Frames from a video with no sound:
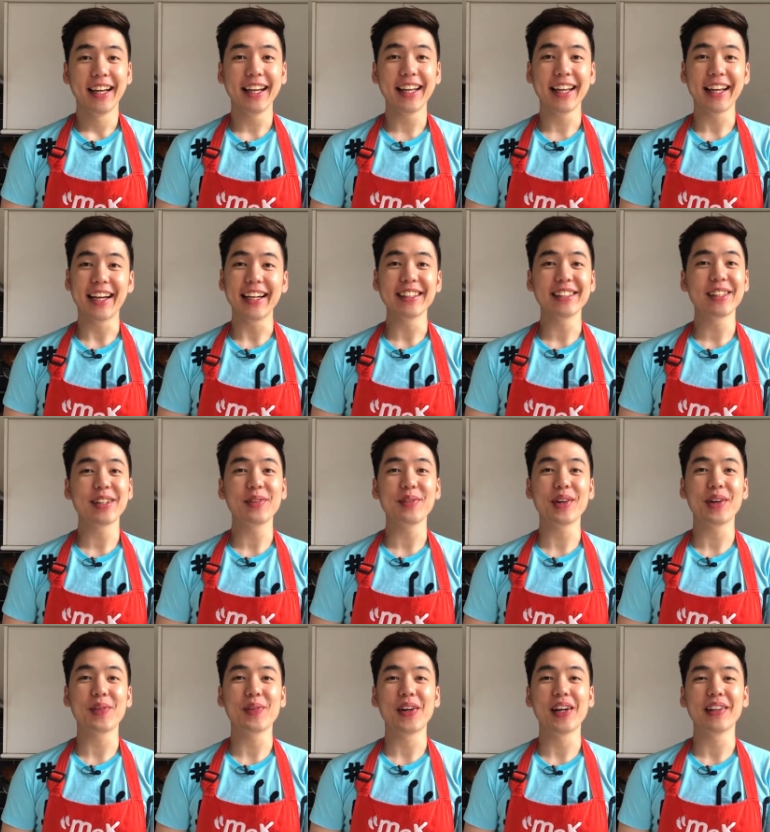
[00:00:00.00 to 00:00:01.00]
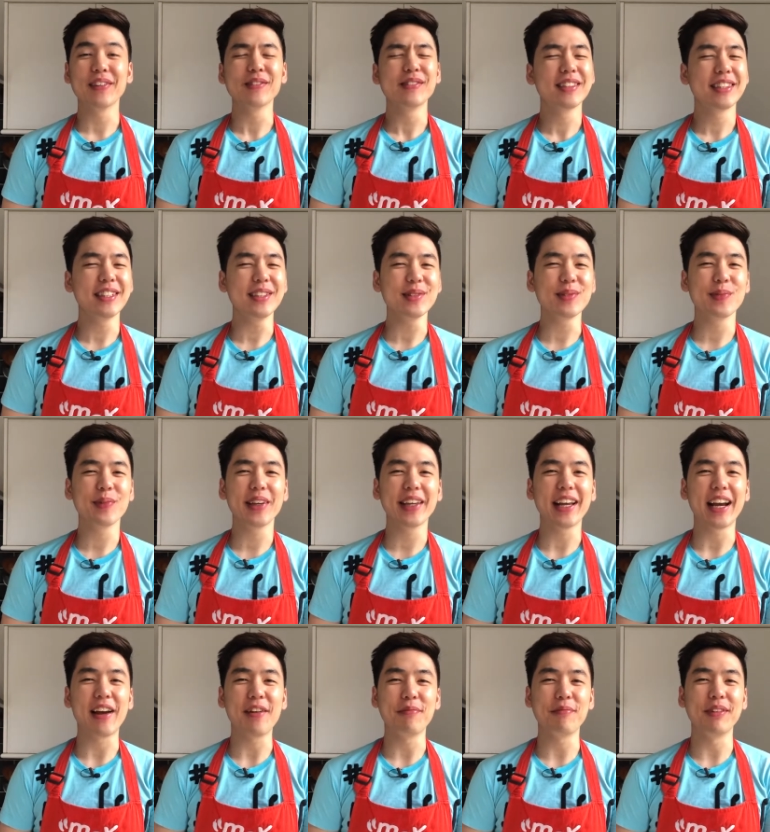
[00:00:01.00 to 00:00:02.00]
guys, hope you're well. This week
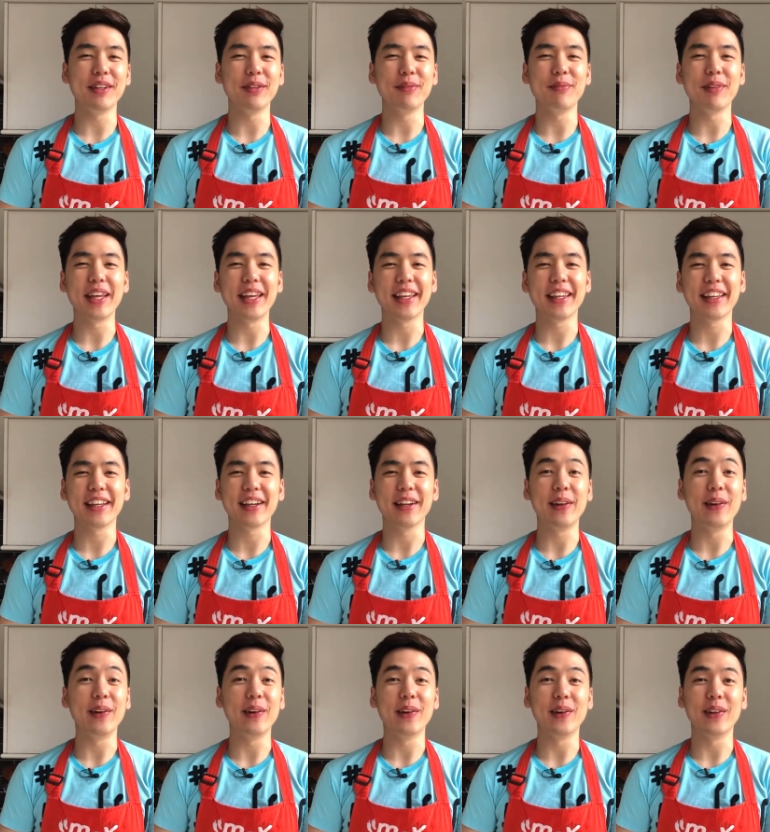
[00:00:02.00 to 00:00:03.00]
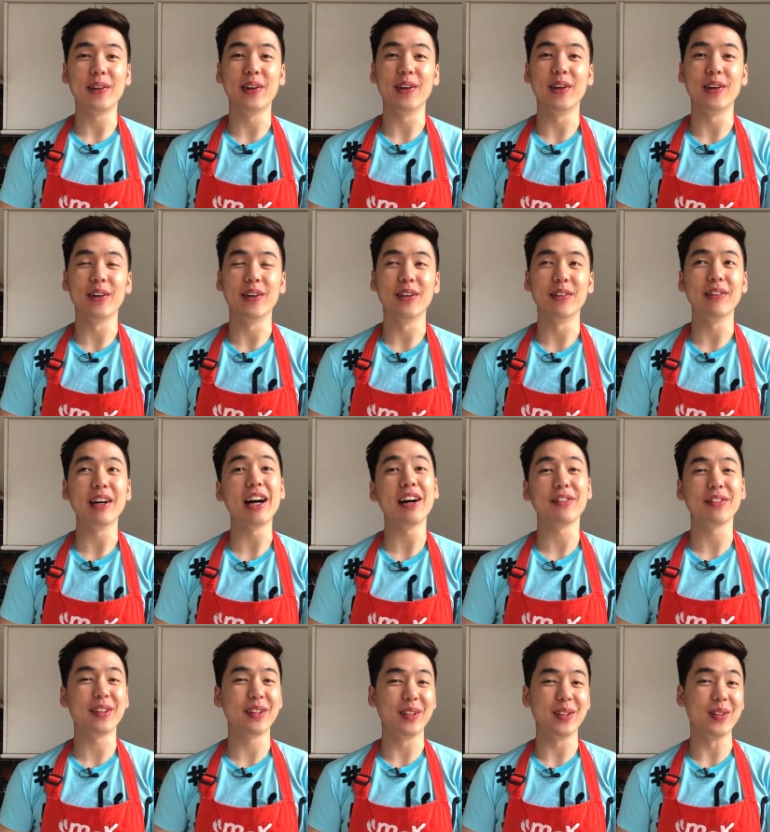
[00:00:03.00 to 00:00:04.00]
I've been making a lot of
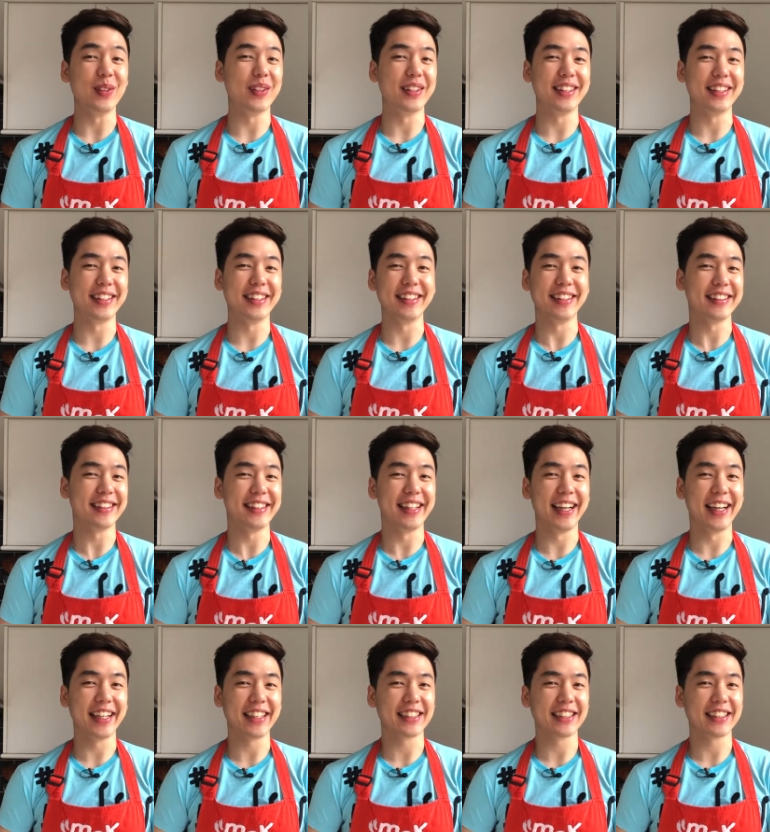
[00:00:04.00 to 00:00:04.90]
afternoon tea snacks.